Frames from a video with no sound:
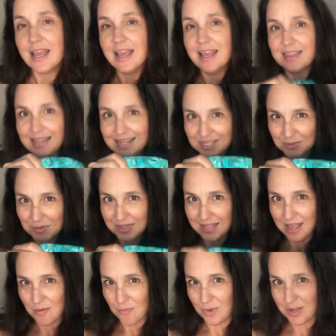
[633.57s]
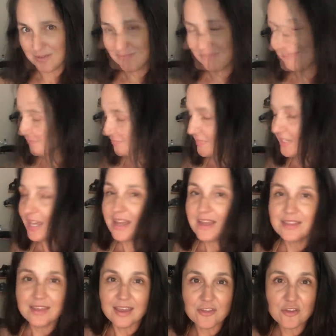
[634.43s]
That's with that one.
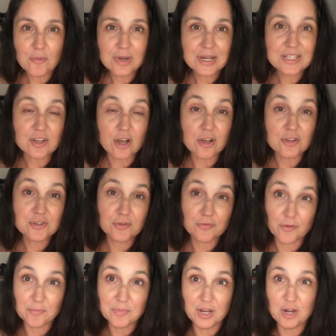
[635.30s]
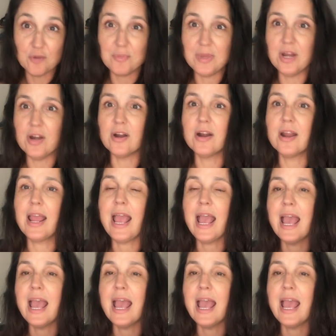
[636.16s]
The other one is also from MeterMeter.